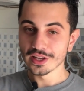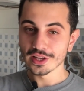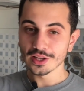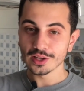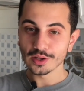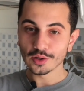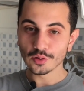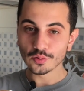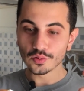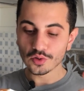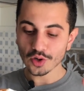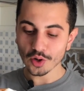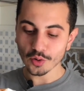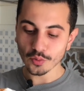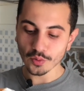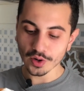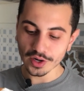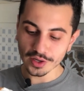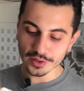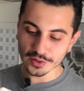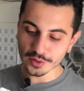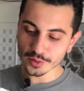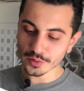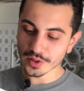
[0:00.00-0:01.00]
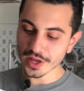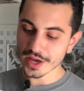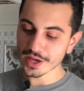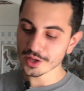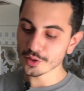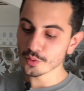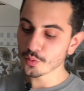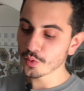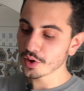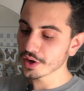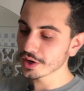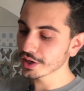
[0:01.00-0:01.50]
You don't want to do that.
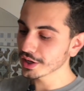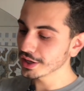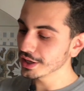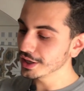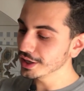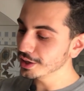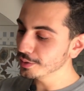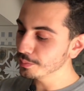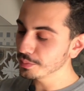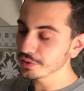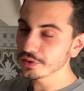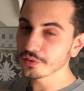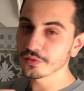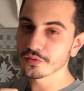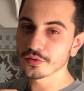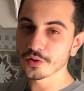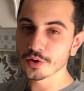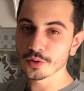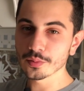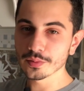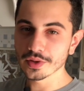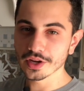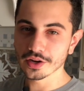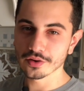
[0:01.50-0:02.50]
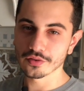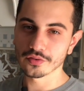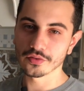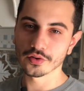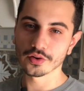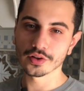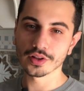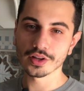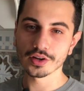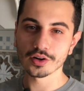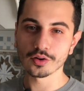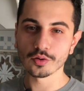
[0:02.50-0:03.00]
You want to keep the foam there for
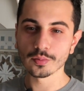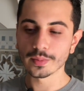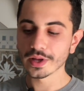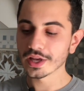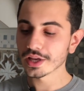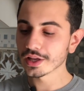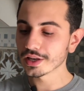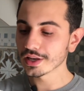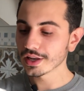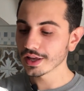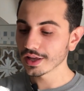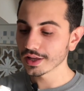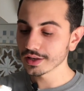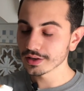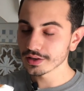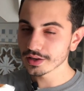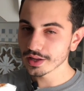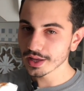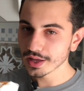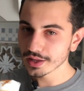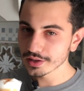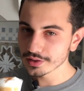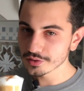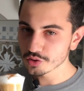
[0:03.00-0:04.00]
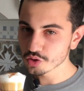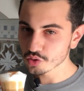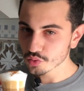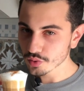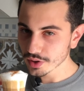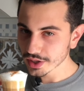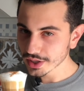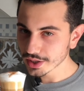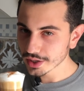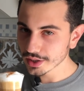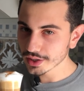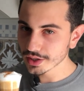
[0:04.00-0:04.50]
a little bit and
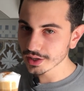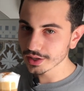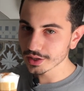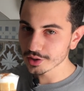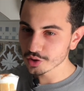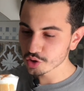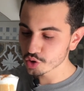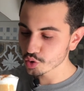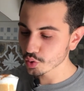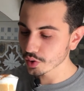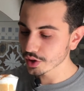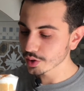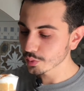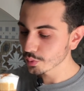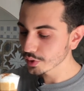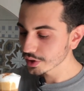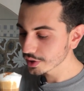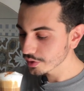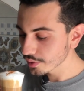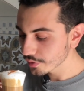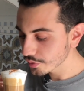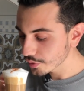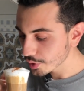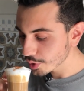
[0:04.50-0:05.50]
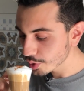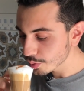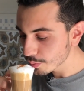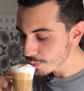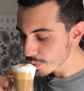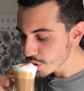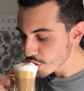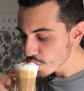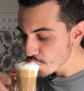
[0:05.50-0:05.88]
drink it and enjoy it with the foam.